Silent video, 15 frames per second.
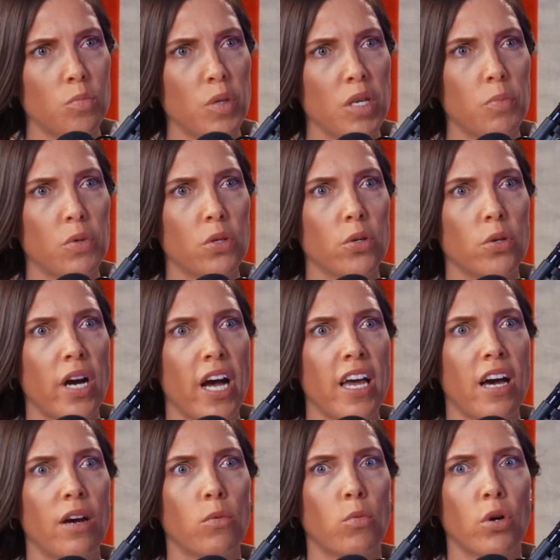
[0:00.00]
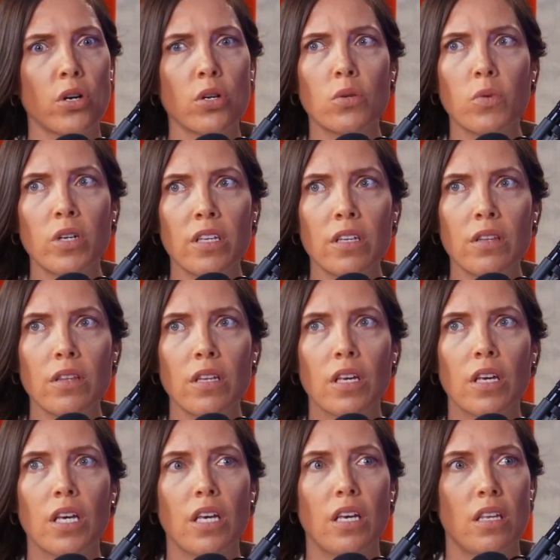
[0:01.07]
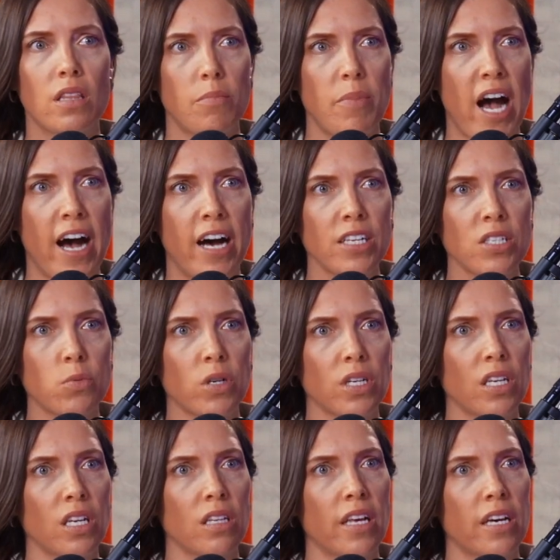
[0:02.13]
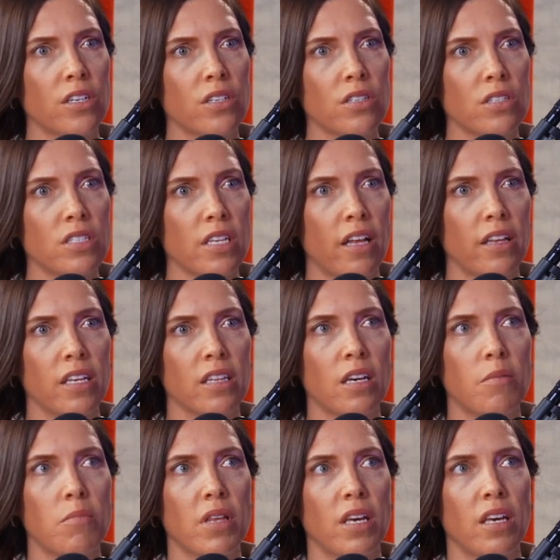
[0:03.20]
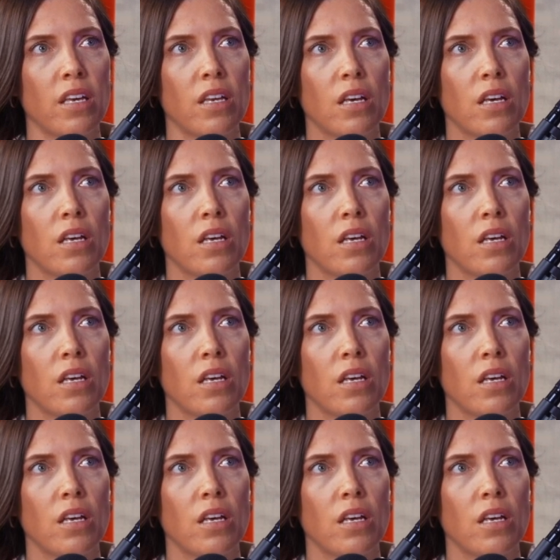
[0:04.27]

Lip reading: People who I had worked with in the past were getting letters telling them that,